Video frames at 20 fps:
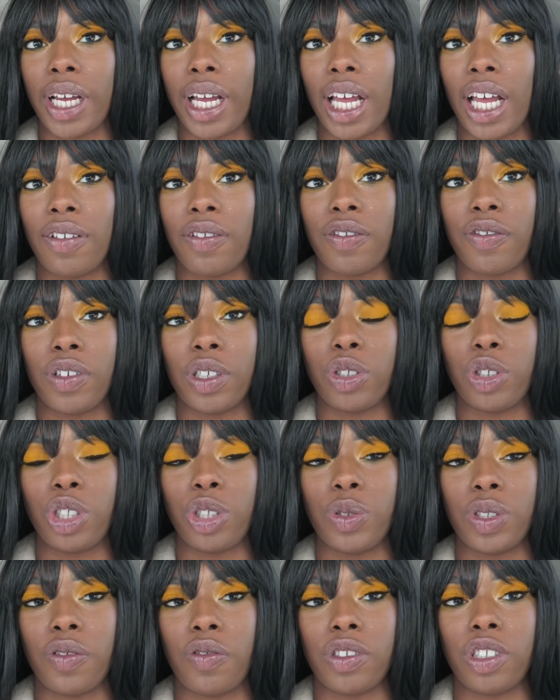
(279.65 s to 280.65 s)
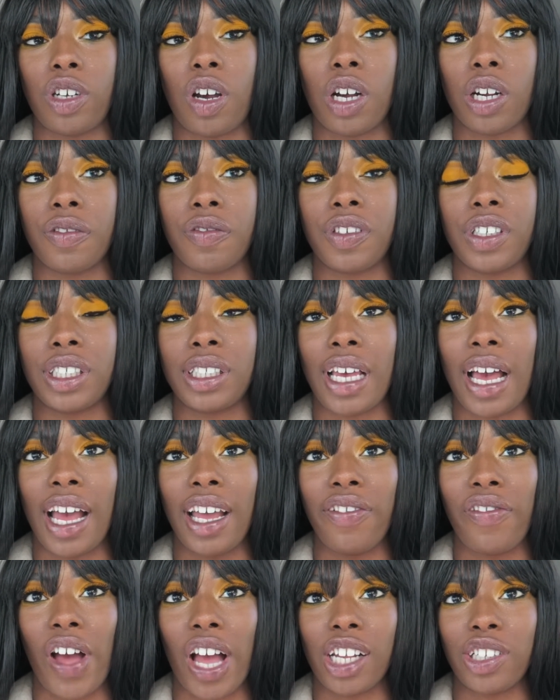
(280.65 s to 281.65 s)
I have a photo shoot with a photographer. It's
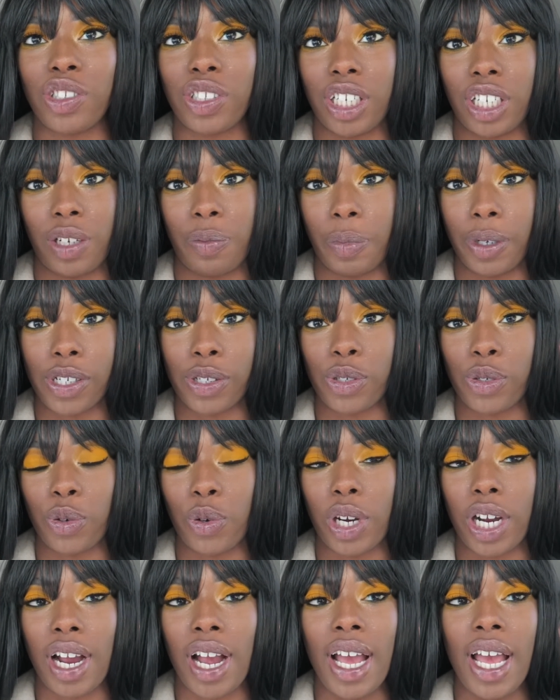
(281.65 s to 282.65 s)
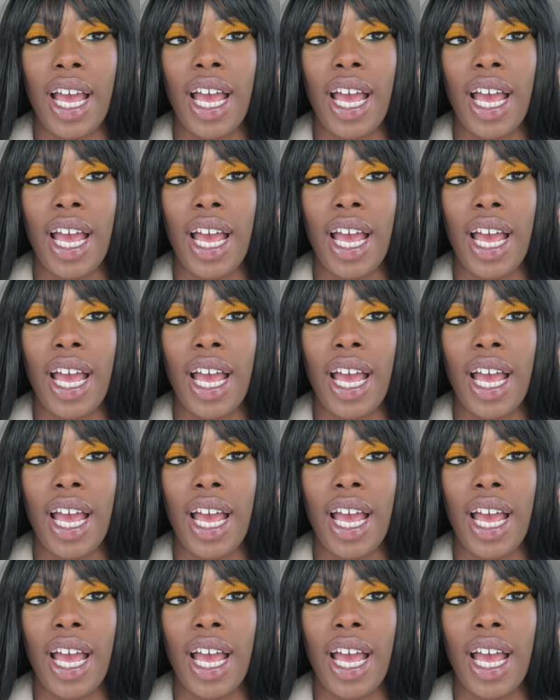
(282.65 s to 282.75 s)
high fashion in a bookstore.